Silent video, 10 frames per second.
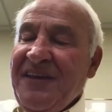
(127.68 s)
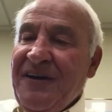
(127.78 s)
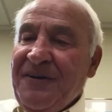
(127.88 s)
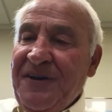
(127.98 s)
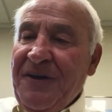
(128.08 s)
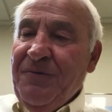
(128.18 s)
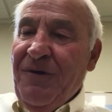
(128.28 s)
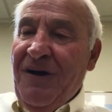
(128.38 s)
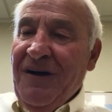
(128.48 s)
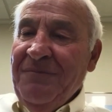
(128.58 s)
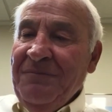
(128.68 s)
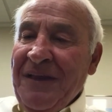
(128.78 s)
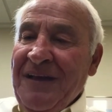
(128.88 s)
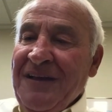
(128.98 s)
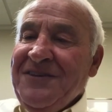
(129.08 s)
they are dead wrong.
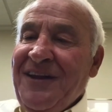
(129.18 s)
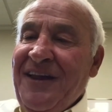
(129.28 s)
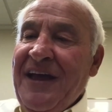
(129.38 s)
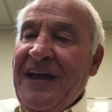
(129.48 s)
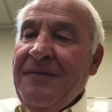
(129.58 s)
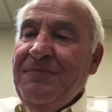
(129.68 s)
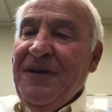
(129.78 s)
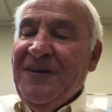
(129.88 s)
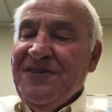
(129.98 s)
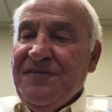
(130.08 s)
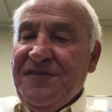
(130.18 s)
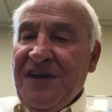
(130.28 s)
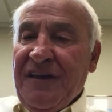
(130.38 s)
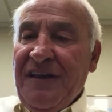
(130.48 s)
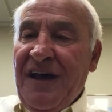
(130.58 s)
Today, because of
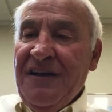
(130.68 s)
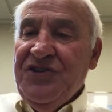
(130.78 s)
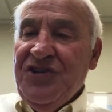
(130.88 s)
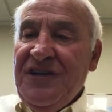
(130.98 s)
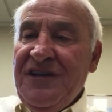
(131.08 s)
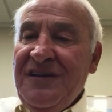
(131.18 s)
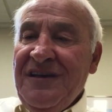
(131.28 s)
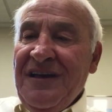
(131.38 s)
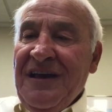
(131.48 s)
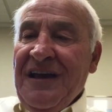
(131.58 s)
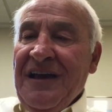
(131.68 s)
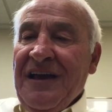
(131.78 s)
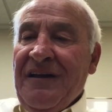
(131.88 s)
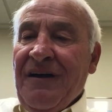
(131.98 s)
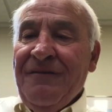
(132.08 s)
technology
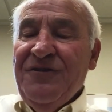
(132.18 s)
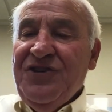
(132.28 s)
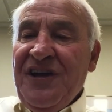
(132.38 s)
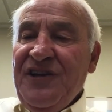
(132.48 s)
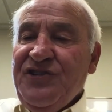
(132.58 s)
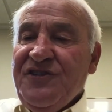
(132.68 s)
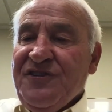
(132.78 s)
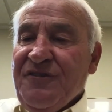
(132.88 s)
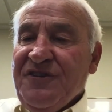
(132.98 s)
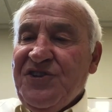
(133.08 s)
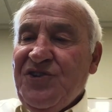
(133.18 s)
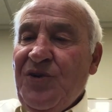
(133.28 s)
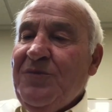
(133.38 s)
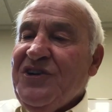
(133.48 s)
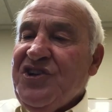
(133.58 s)
and other changes, there is
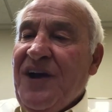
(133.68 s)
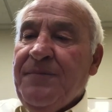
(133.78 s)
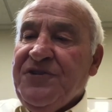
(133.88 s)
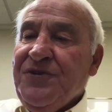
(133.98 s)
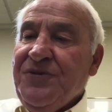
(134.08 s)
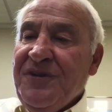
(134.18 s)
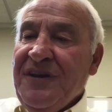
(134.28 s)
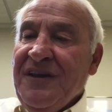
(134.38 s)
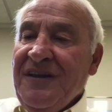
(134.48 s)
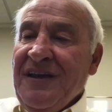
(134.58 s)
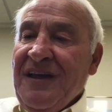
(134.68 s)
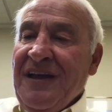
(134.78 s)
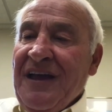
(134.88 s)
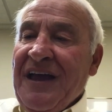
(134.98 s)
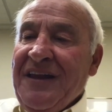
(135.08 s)
so much opportunity.
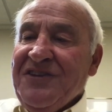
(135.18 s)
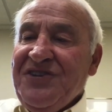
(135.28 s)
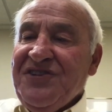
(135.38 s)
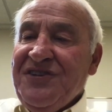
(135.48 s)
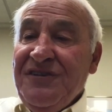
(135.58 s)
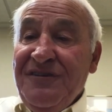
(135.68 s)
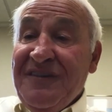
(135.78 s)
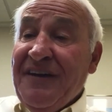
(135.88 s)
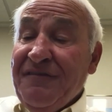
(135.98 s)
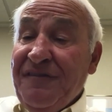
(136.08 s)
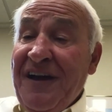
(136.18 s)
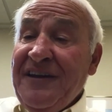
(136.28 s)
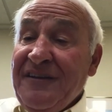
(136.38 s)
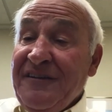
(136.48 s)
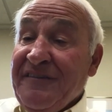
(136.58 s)
And it's just, you've got to
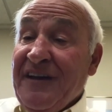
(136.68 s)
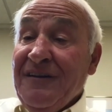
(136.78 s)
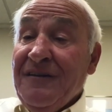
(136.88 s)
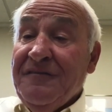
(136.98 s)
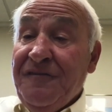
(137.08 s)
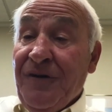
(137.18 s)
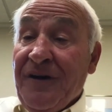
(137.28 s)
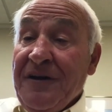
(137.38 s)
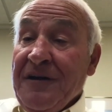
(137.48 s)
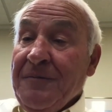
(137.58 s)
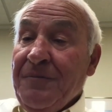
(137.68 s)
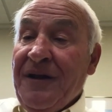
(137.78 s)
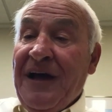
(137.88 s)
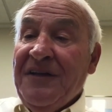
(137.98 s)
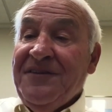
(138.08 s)
find it. You've got to look for it.
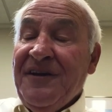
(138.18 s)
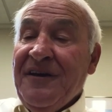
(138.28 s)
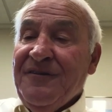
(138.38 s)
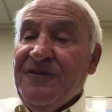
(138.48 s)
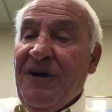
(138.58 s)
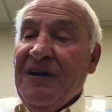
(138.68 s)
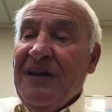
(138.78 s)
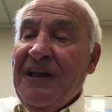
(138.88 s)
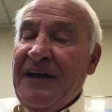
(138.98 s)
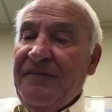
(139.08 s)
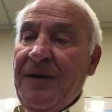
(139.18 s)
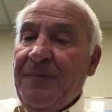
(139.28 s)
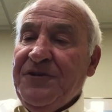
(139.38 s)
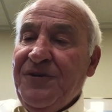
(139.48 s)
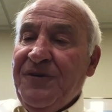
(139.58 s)
But I'll tell you, there are a lot of
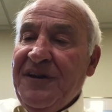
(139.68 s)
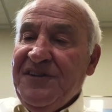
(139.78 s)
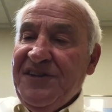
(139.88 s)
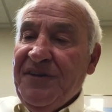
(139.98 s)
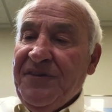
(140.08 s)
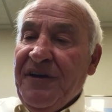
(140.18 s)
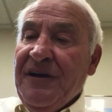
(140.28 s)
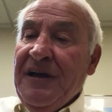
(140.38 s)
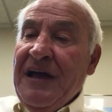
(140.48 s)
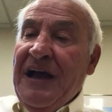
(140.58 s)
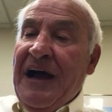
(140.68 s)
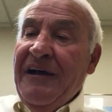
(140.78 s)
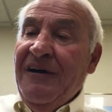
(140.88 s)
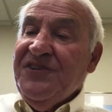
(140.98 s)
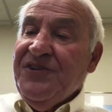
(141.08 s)
opportunities out there.
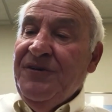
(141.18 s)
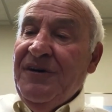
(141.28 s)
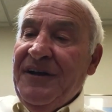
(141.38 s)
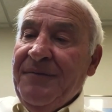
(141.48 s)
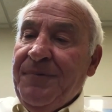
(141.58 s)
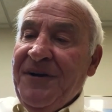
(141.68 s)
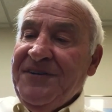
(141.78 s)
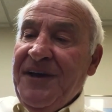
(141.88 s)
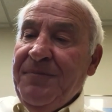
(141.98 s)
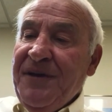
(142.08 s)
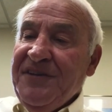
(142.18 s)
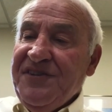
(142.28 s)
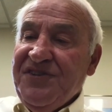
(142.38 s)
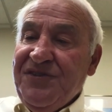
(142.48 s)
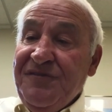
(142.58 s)
I also, on a part-time
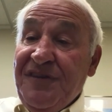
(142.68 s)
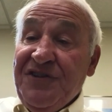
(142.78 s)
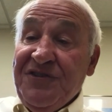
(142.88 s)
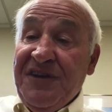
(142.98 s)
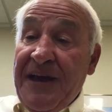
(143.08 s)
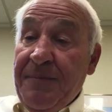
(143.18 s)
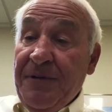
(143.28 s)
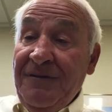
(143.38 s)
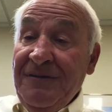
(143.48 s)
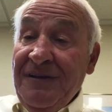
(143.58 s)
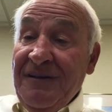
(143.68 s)
basis, do venture capital